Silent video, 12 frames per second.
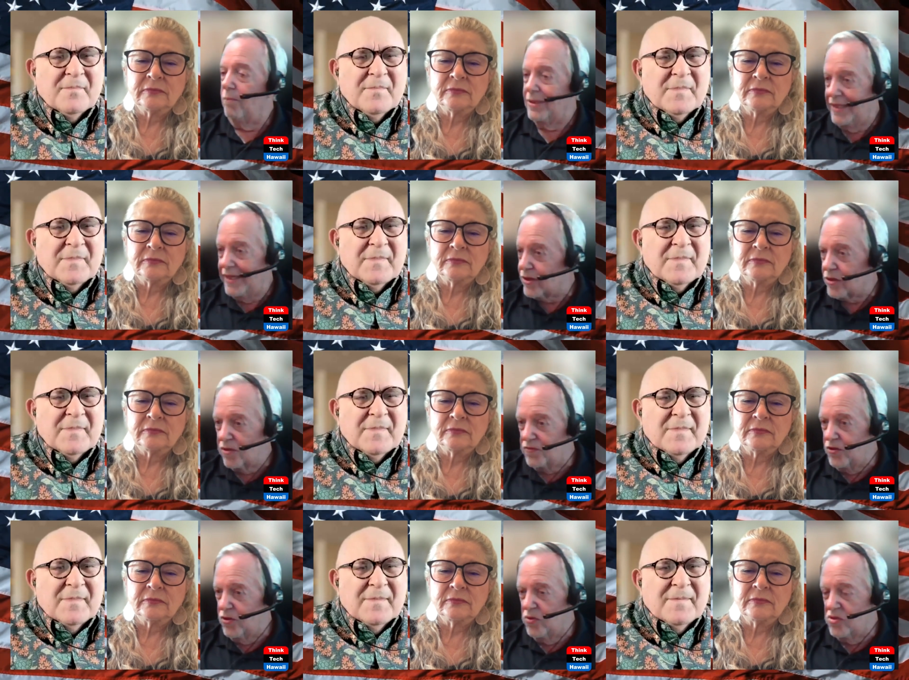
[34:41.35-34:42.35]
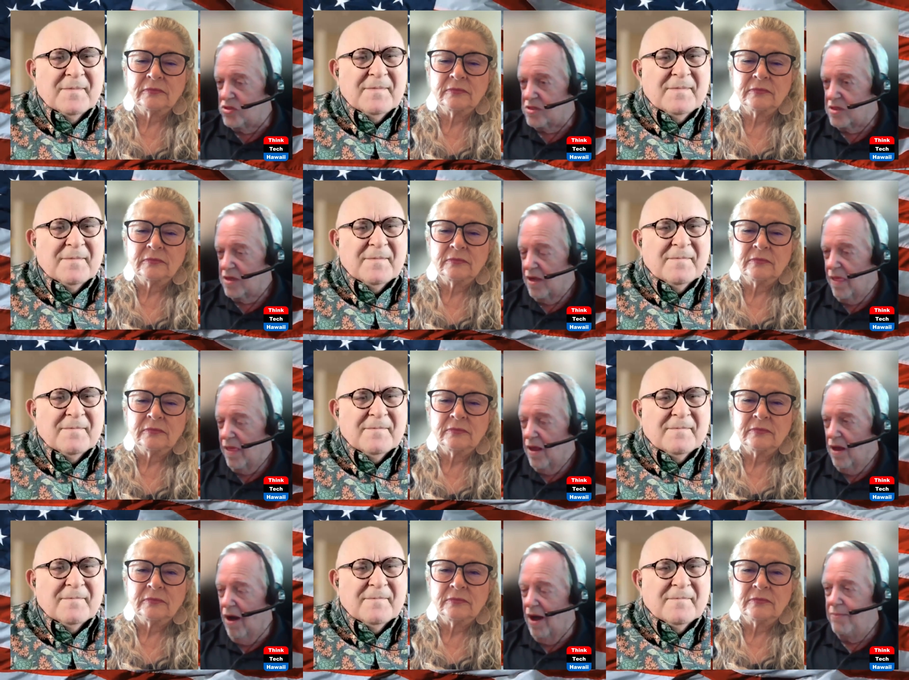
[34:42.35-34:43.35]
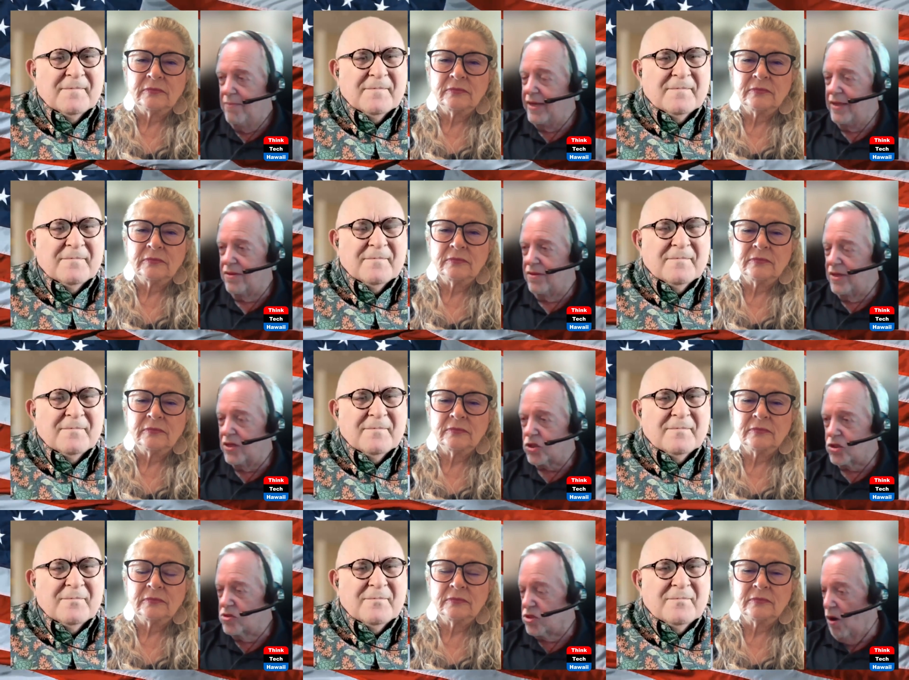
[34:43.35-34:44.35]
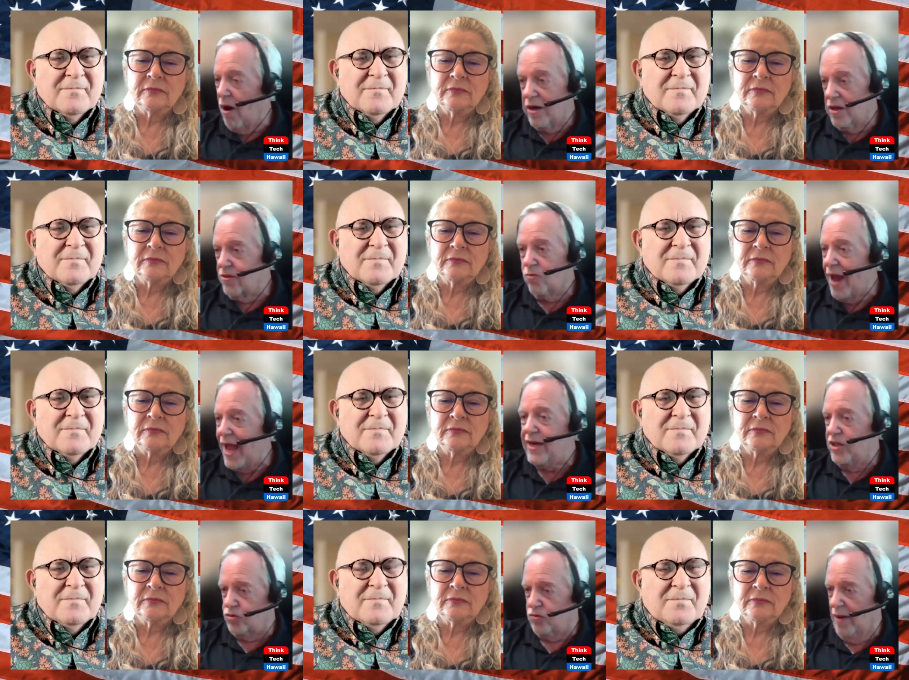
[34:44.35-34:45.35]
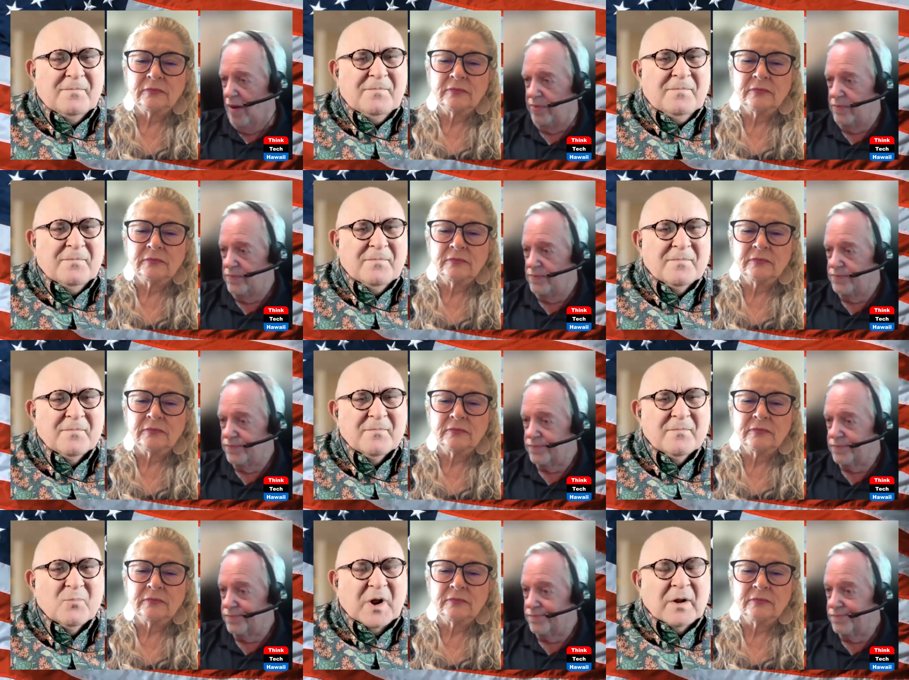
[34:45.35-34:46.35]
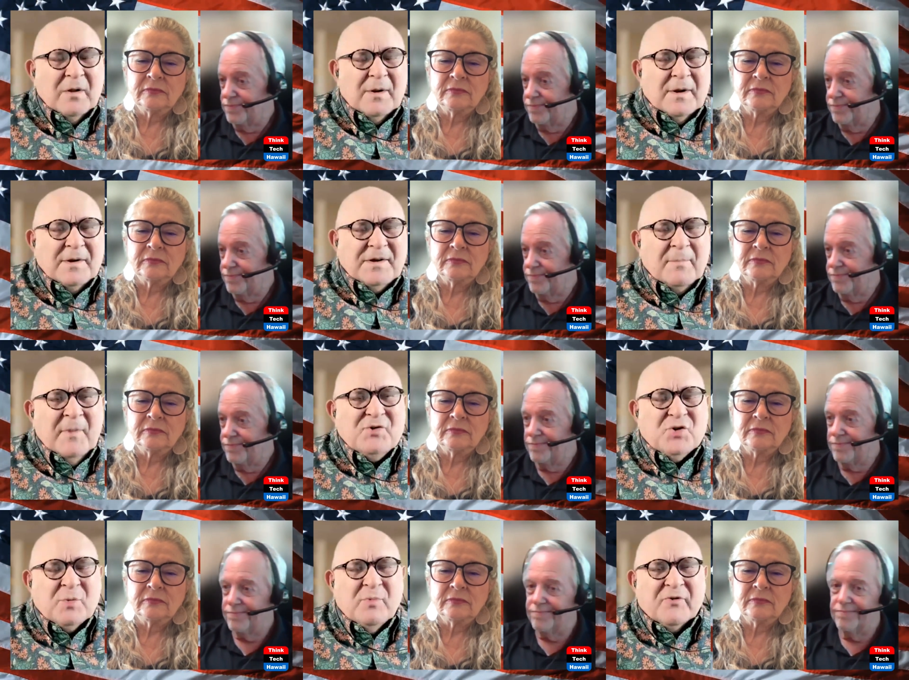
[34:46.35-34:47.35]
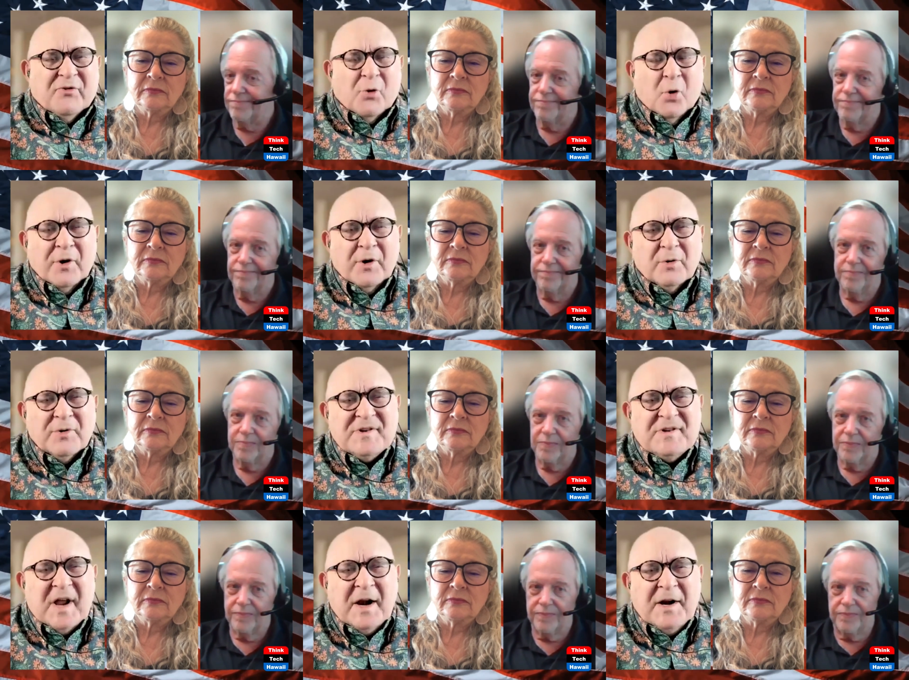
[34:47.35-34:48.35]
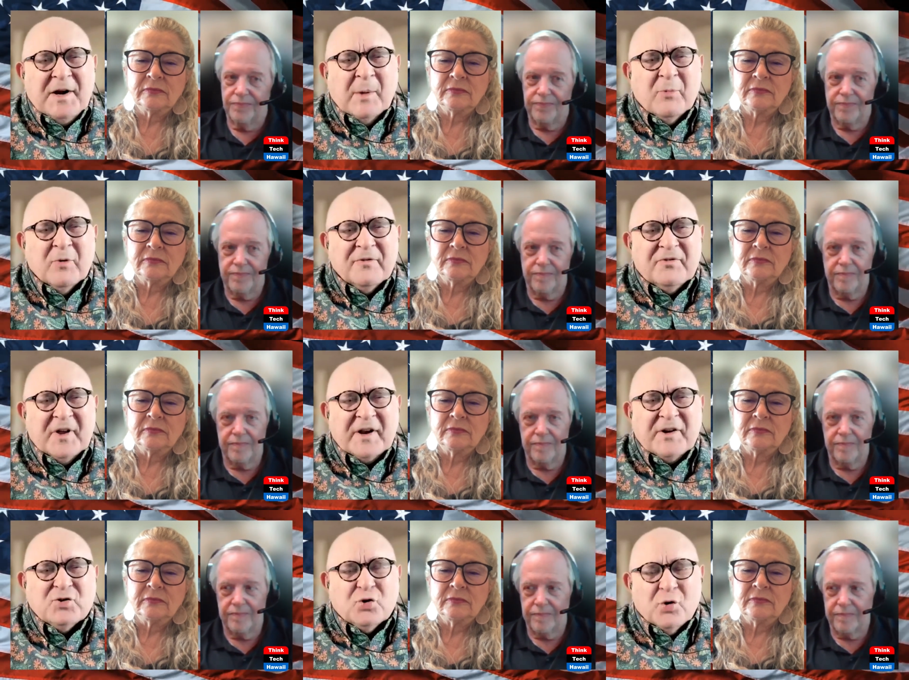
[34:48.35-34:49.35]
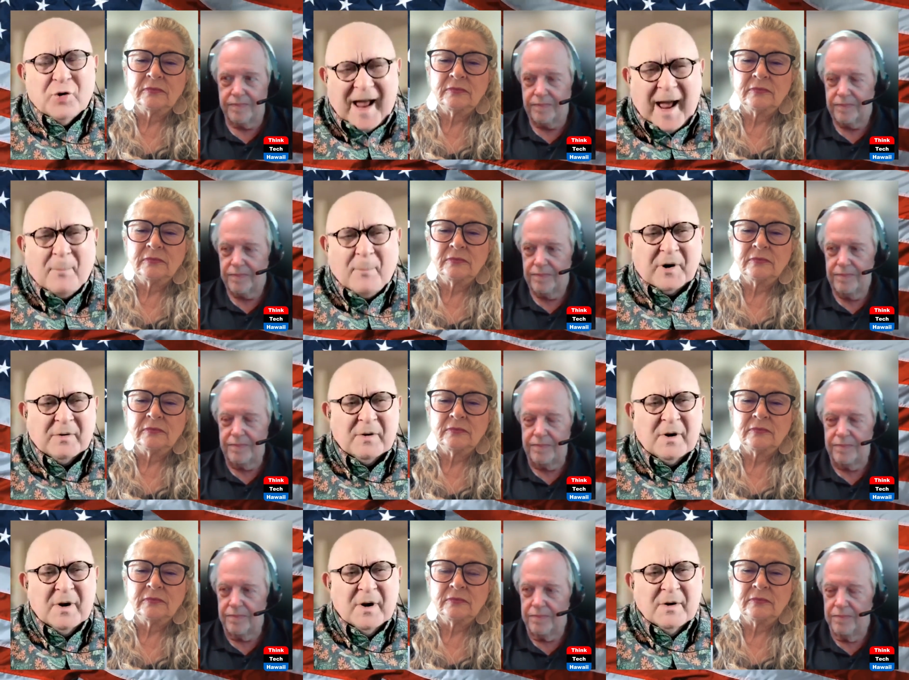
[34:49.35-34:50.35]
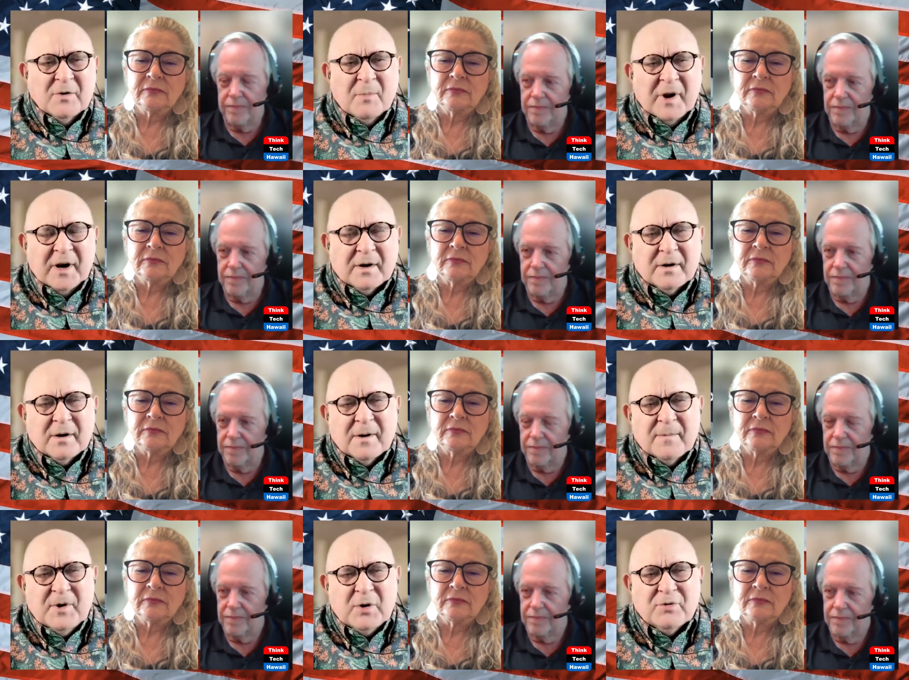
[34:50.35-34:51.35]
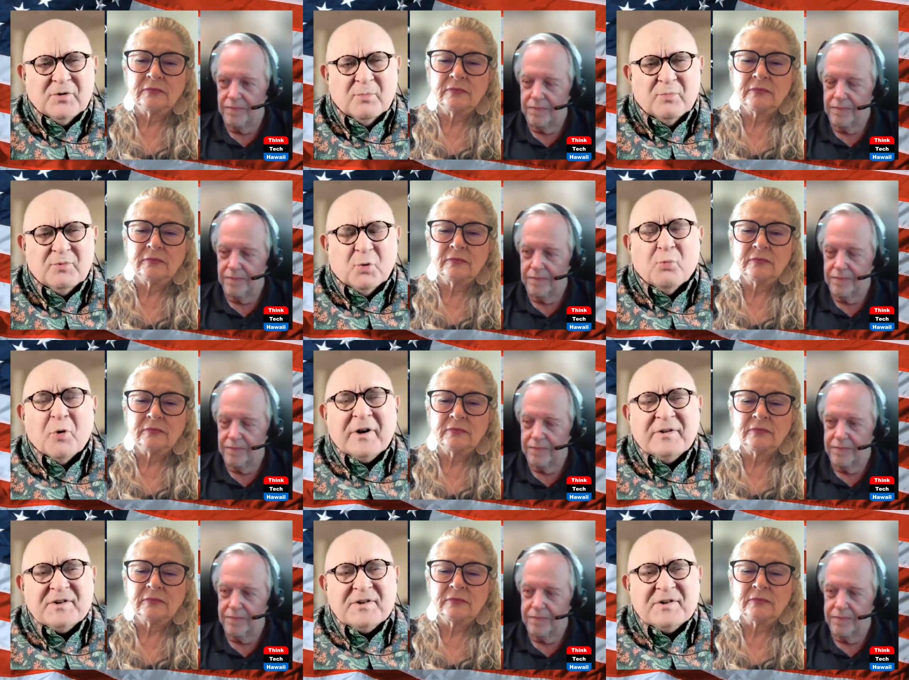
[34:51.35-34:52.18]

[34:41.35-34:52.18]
Speaker 1: political views on many of the issues are to the right of Trump.
Speaker 2: Well, as I mentioned before, you know, there's any number of things could happen to make, you know, to bring